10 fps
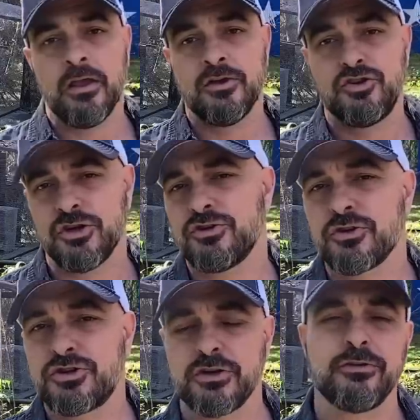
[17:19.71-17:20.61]
Ginger
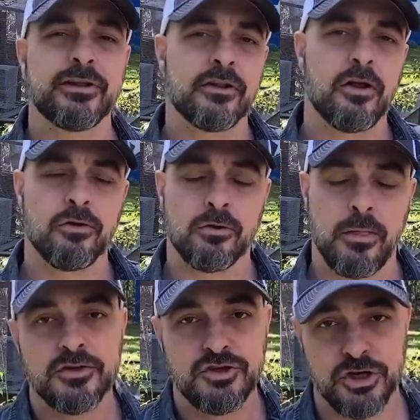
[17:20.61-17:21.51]
generally glow.
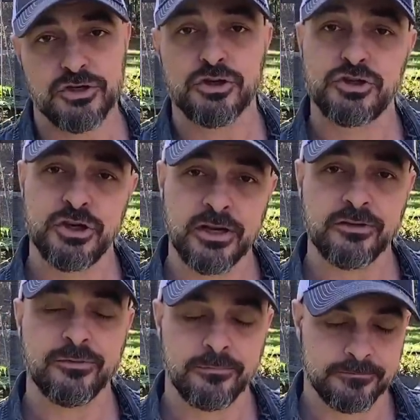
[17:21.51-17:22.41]
Ginger
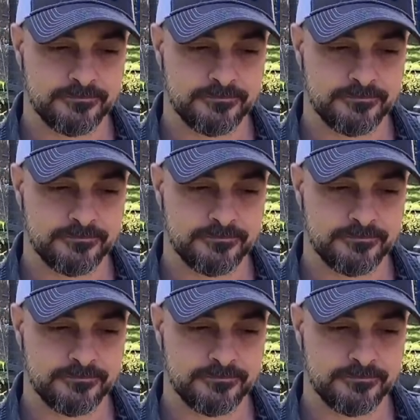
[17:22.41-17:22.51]
generally.